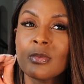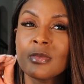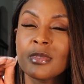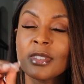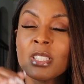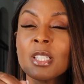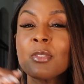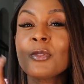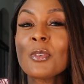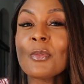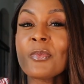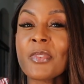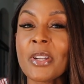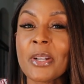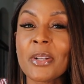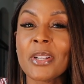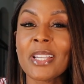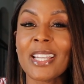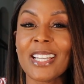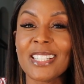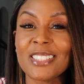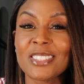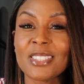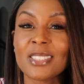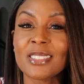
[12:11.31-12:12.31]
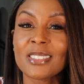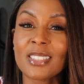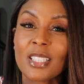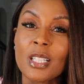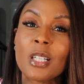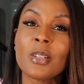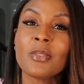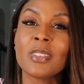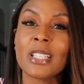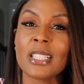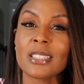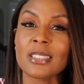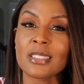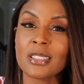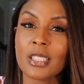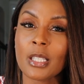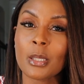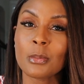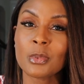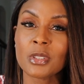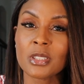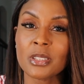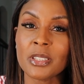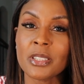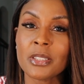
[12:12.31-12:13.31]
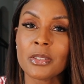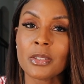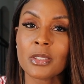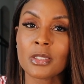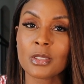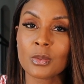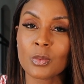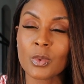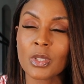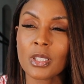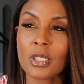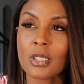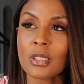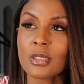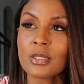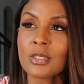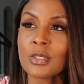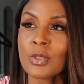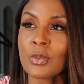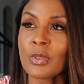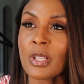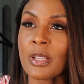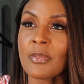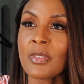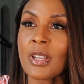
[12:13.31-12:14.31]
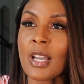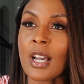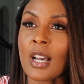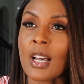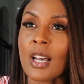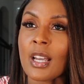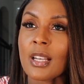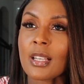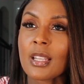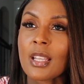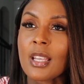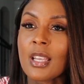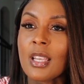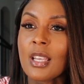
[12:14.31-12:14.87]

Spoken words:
different variations of that same sneaker as well. So they've got